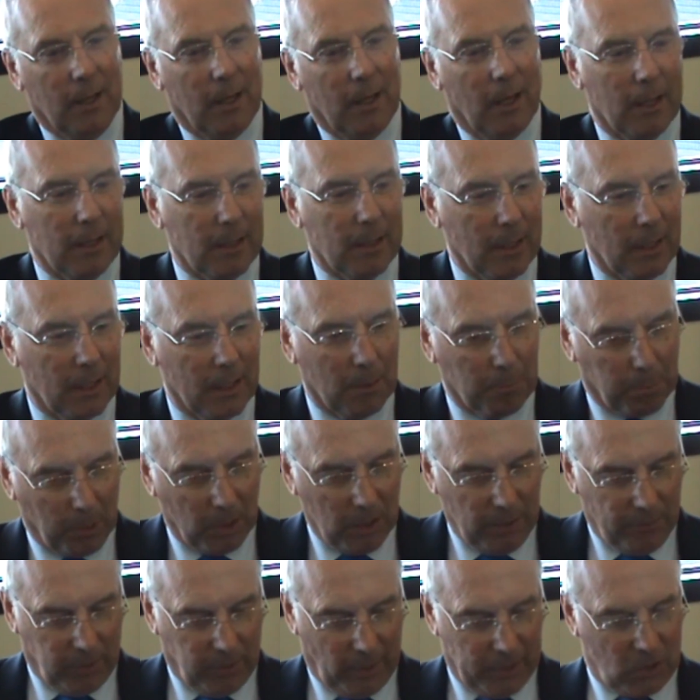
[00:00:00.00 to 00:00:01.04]
and he
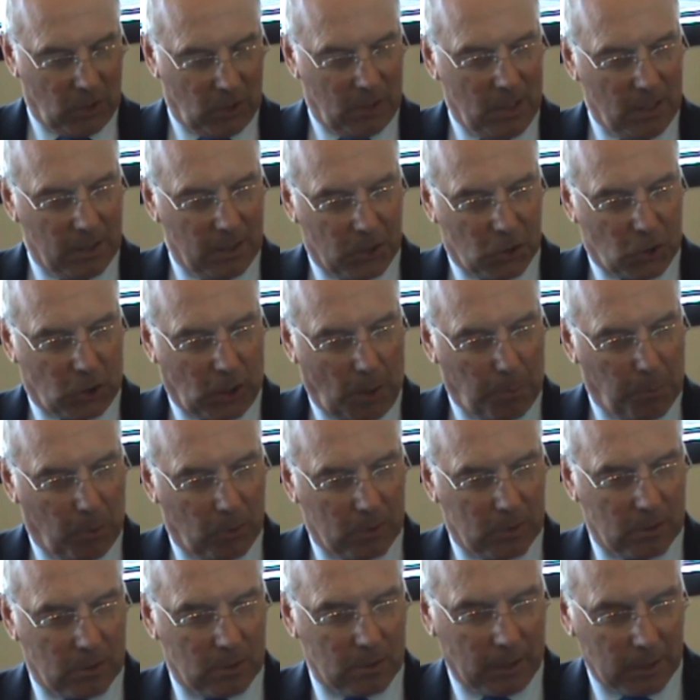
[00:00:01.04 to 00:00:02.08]
believed to hear the
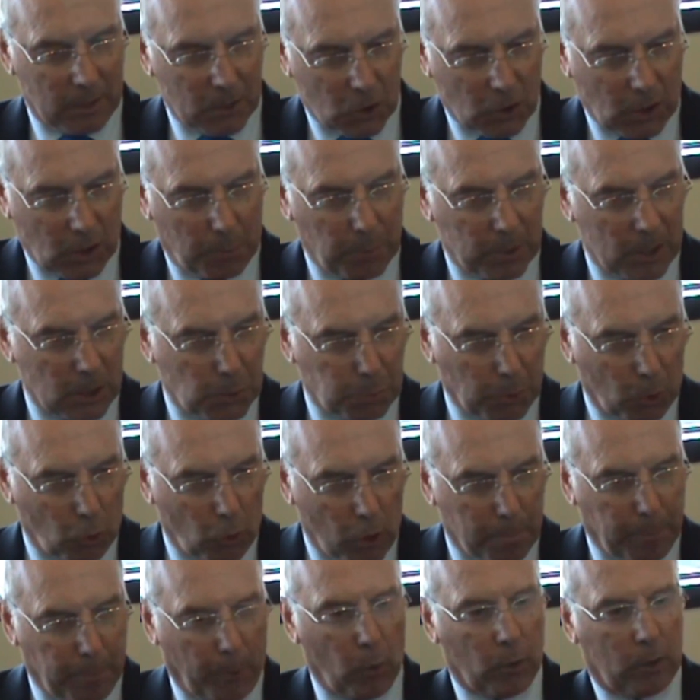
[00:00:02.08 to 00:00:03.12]
stomachs, that's where all
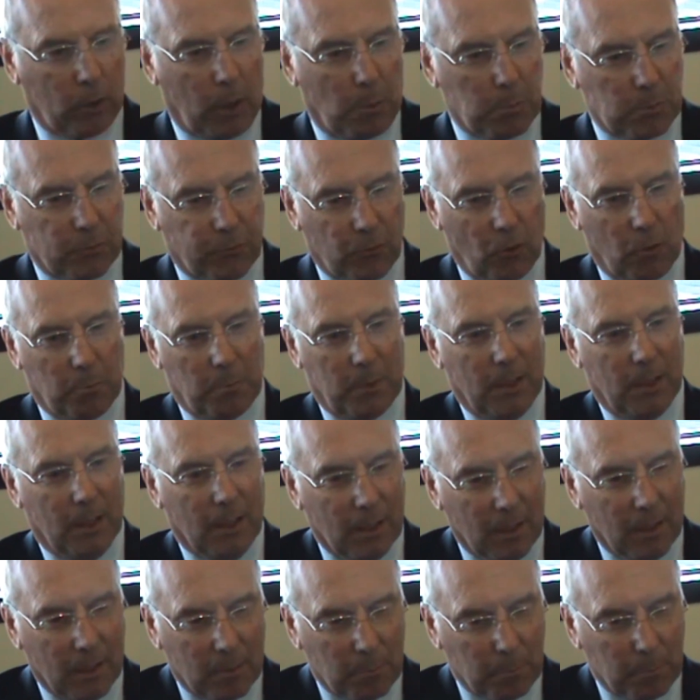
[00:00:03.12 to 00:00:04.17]
the power comes from.
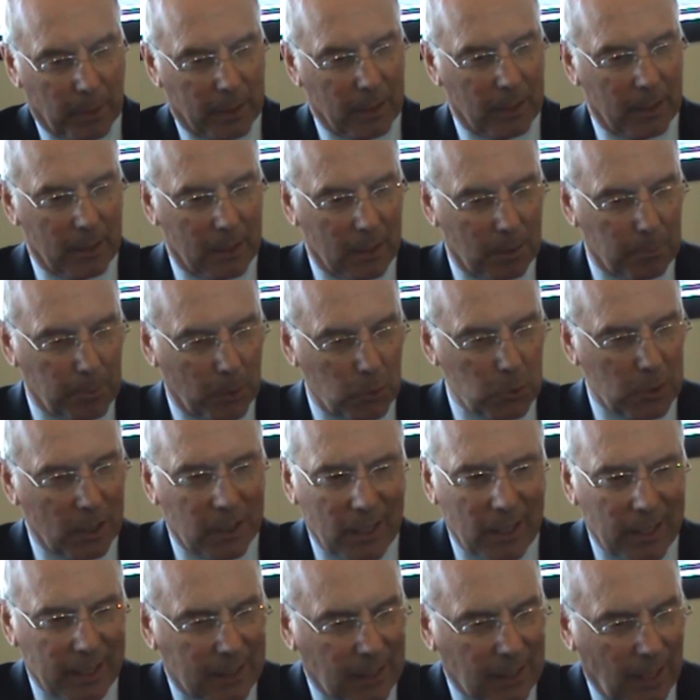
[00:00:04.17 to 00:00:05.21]
But he was a
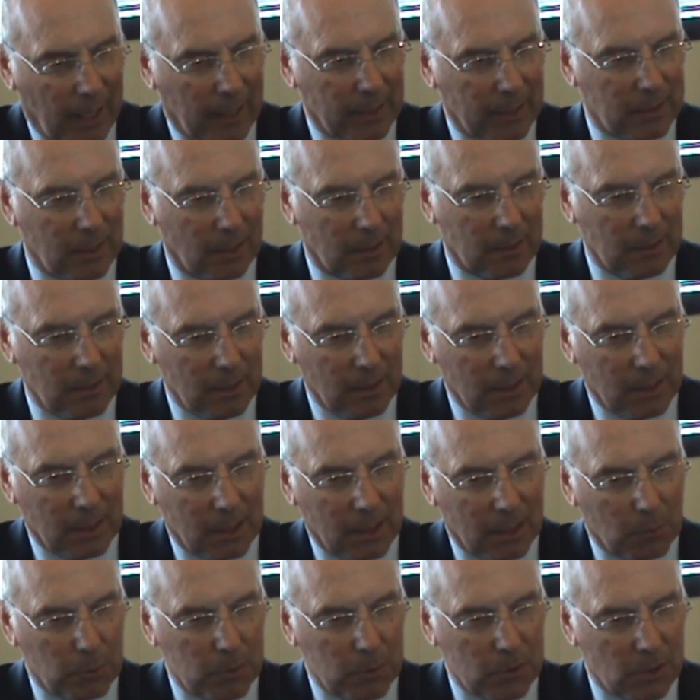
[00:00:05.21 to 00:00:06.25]
great character.
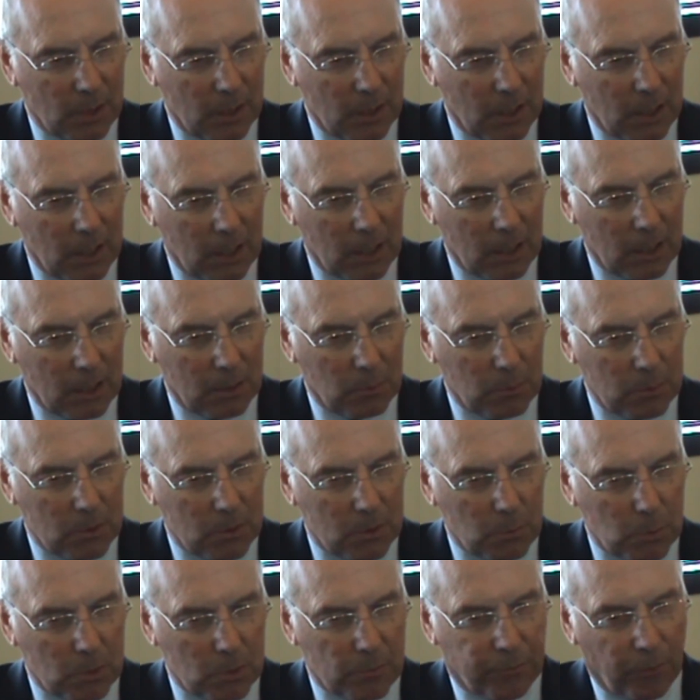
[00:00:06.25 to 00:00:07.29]
He
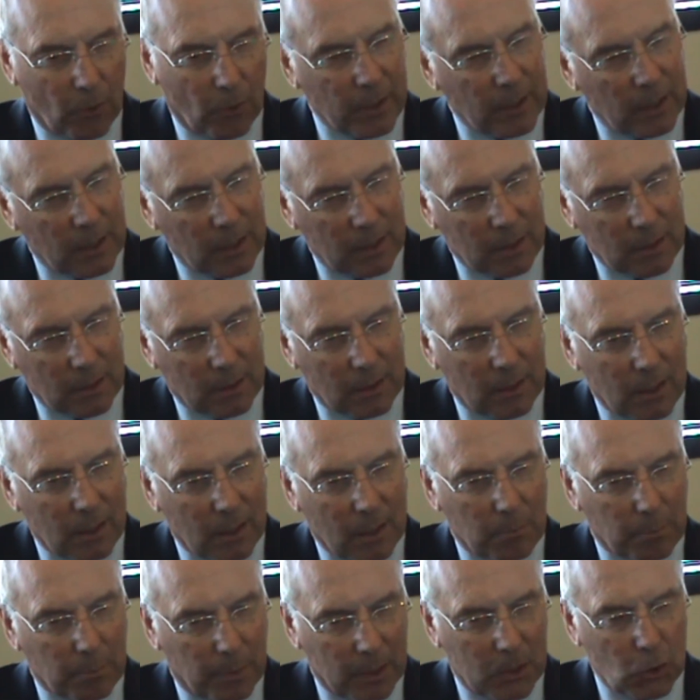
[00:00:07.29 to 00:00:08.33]
was funny,
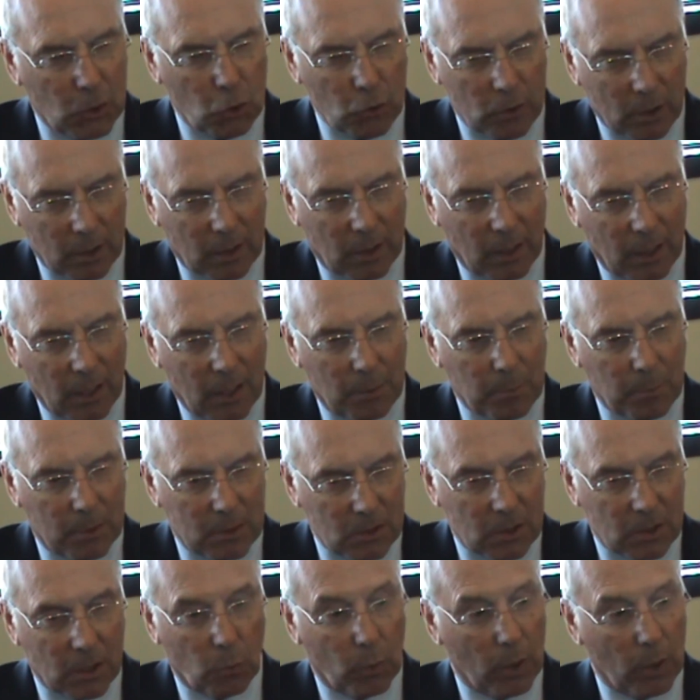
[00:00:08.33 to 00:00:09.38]
but he knew the game, and
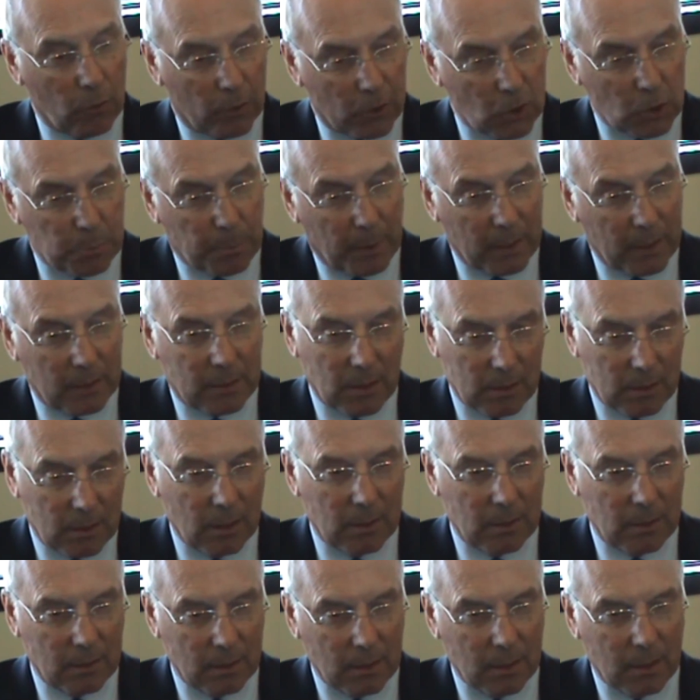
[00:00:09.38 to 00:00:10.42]
well respected,
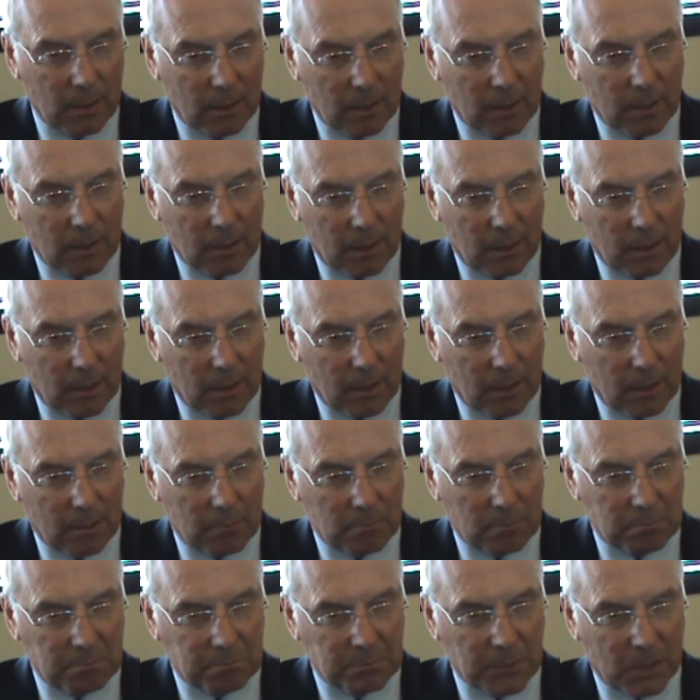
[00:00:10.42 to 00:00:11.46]
and
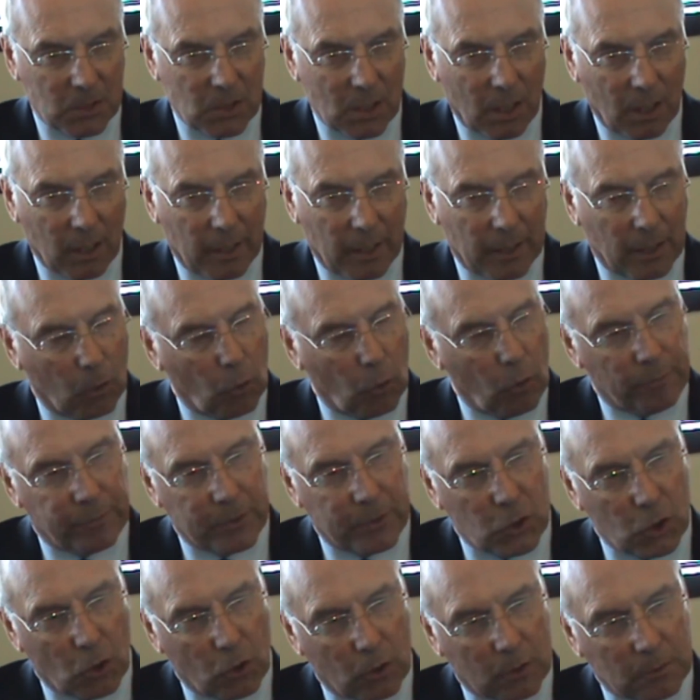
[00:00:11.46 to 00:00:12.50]
I learned a lot
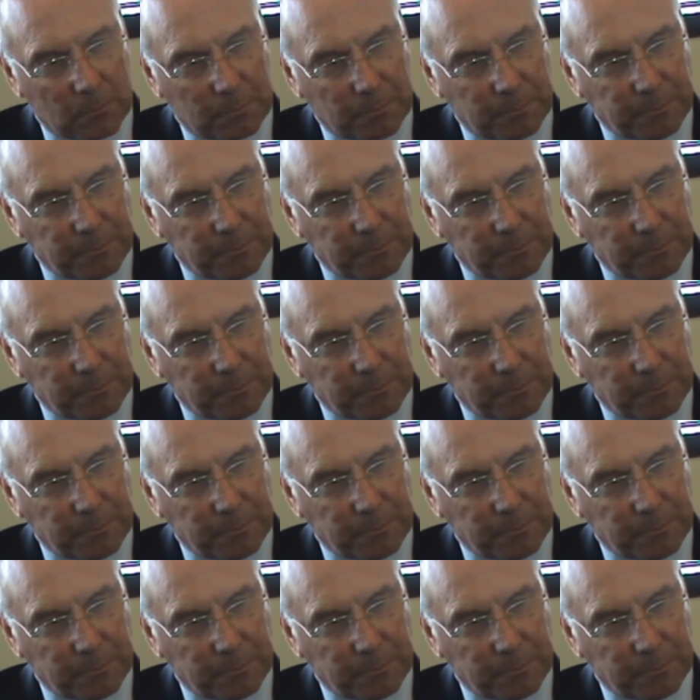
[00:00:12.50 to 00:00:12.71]
from Jock.